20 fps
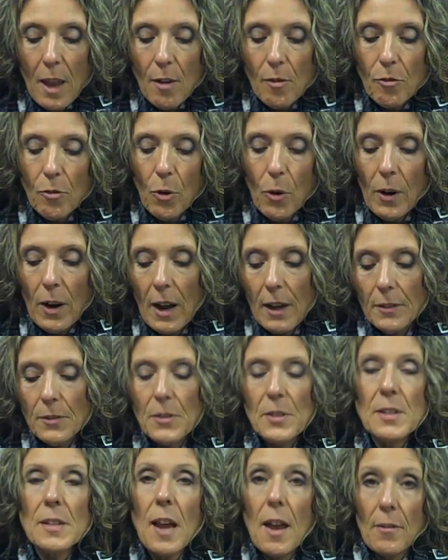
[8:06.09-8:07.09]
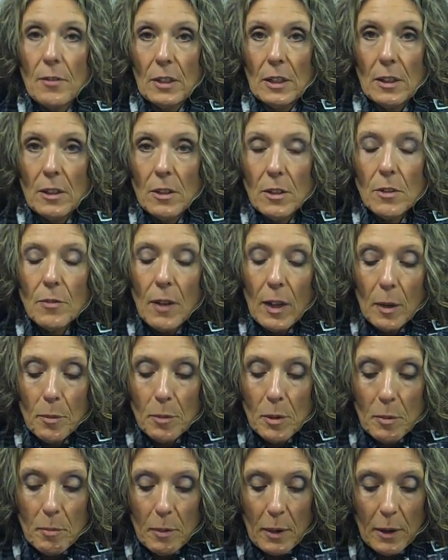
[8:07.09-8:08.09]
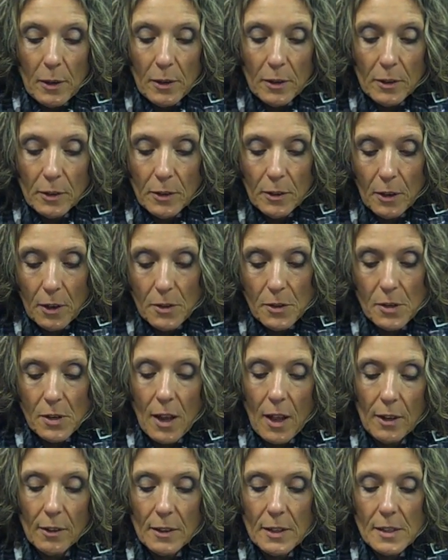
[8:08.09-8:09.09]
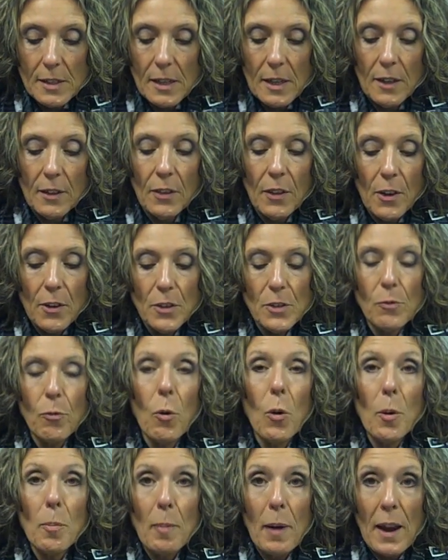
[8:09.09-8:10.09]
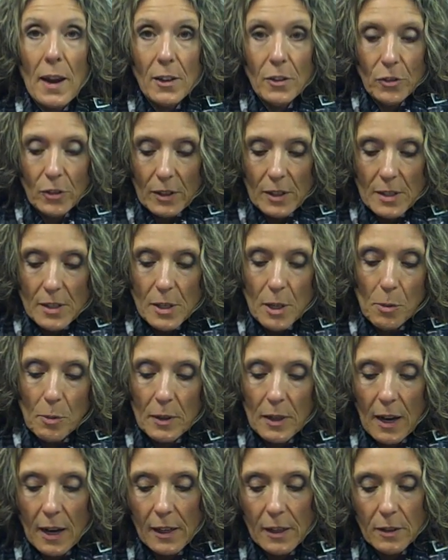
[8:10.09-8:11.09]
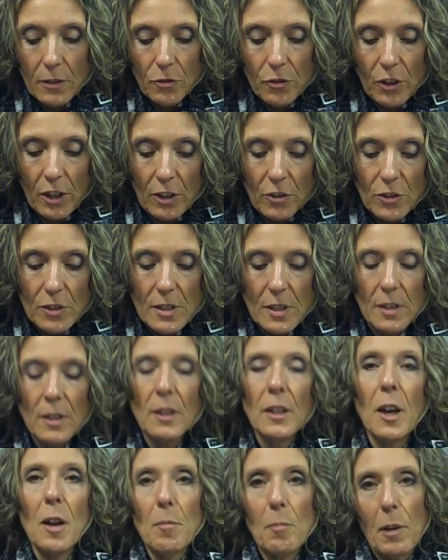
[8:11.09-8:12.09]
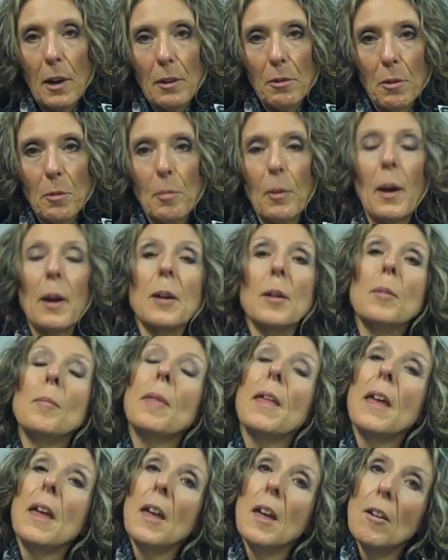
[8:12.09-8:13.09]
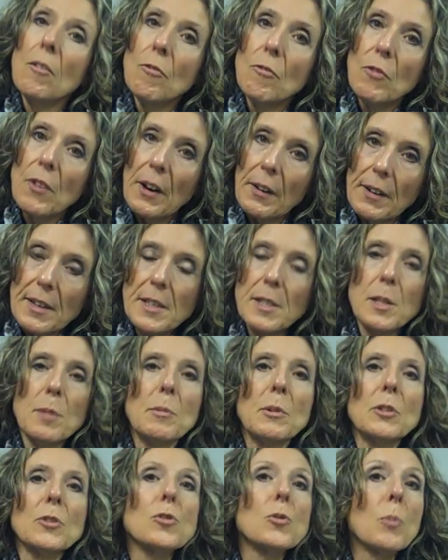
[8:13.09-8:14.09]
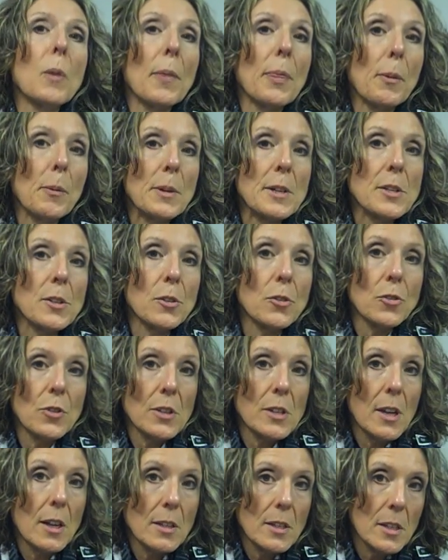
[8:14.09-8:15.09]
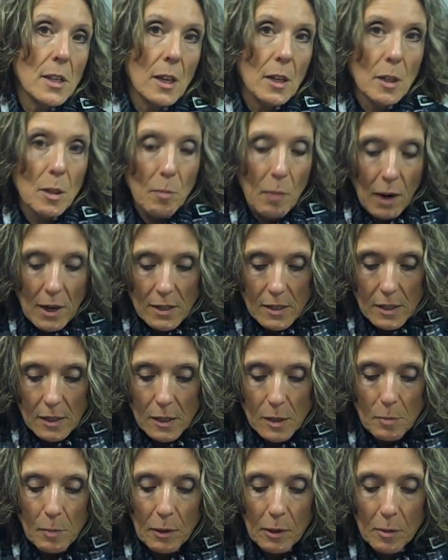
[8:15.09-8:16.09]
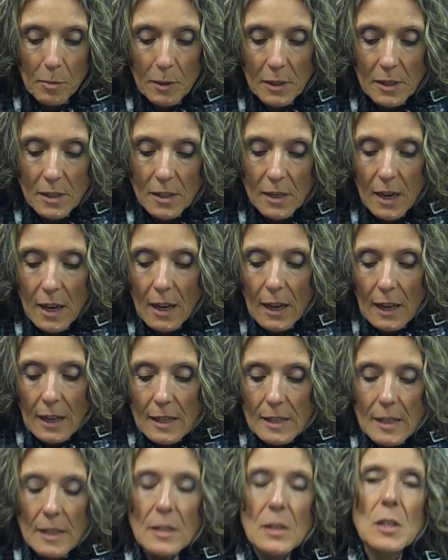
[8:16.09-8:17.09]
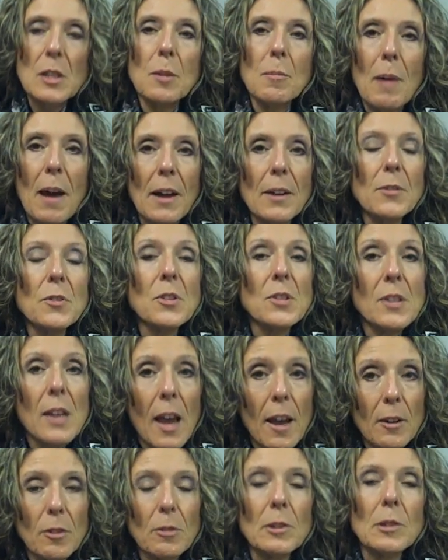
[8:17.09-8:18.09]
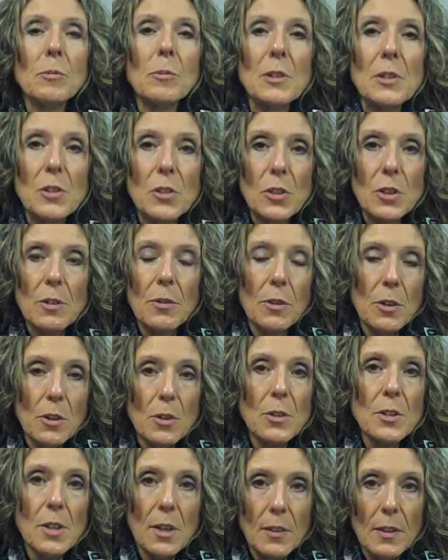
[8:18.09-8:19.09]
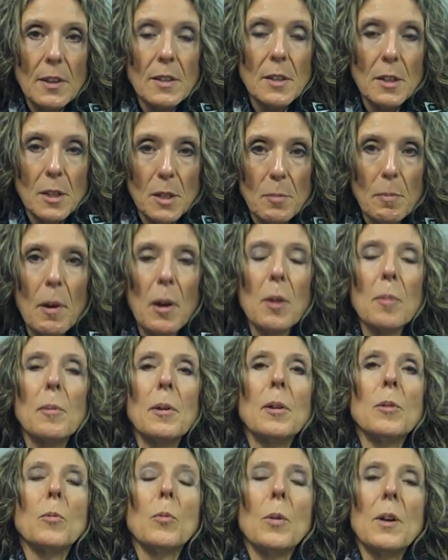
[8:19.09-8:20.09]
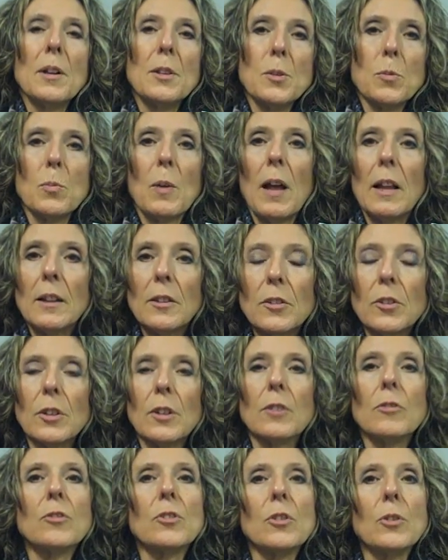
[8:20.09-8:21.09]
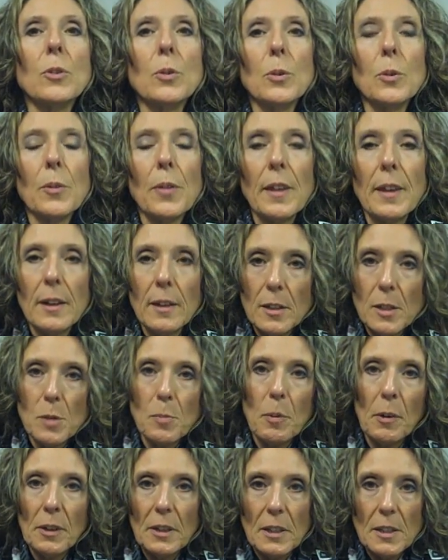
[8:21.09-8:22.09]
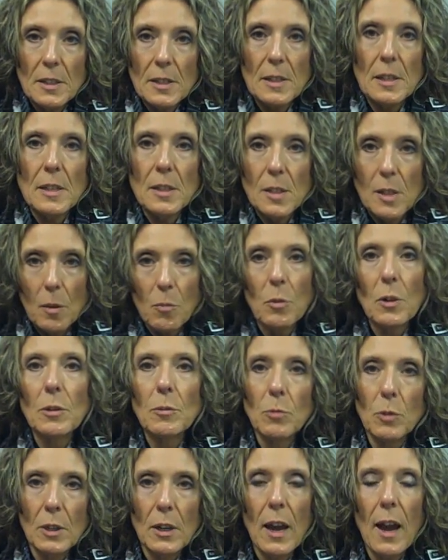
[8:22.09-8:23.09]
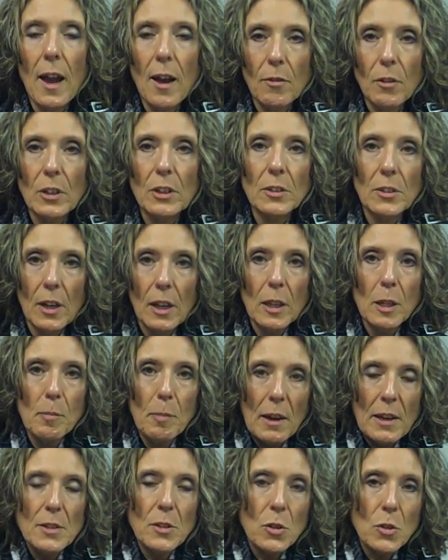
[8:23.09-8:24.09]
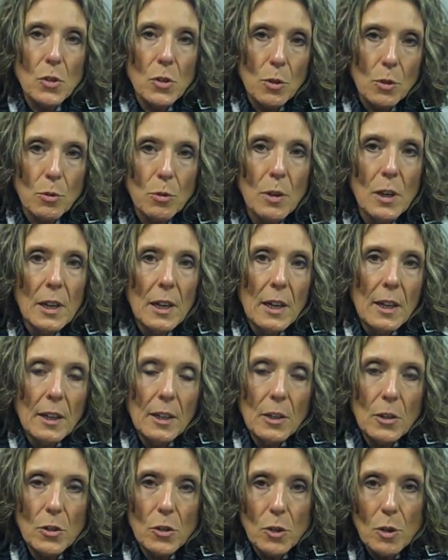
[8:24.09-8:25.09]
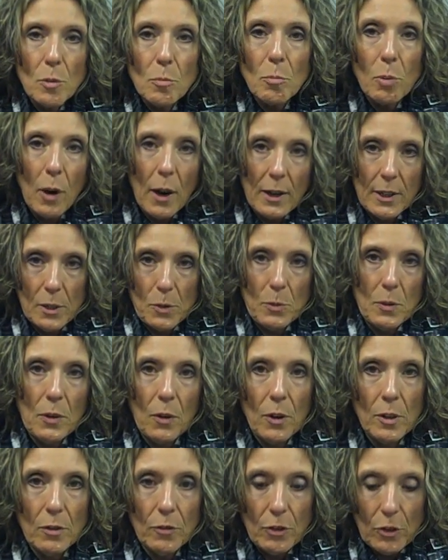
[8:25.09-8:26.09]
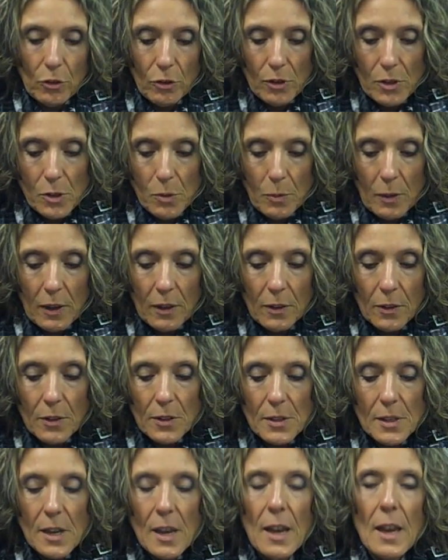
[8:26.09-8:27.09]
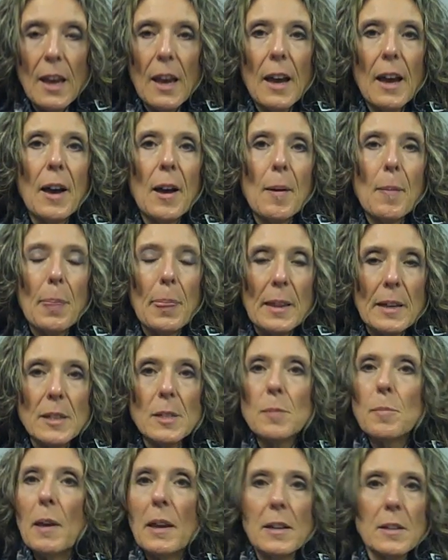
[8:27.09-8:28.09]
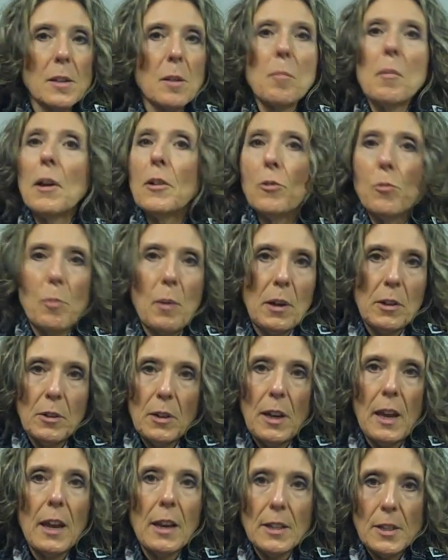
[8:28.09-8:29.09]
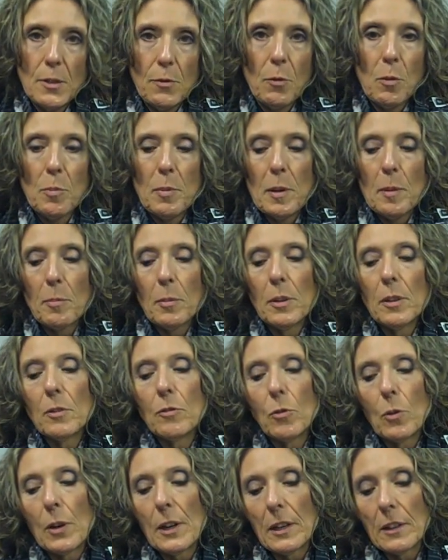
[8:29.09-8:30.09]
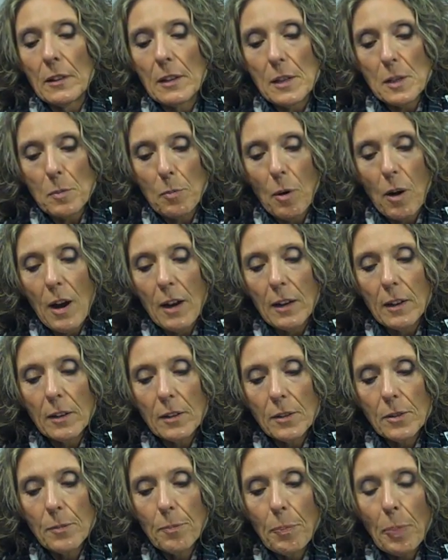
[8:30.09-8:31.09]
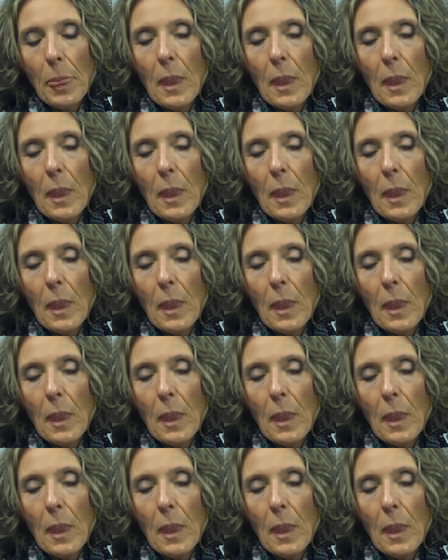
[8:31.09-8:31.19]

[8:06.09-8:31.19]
Four out of seven developed impaired glucose tolerance. In those four patients, there were negative changes in the gut microbiome, very similar to what the researchers had seen in the mice experiments. Since the amount of saccharin was used in this experiment was relative to the experience that someone would have on a daily basis who consume products with artificial sweeteners, um, this makes a much better case for people avoiding these products.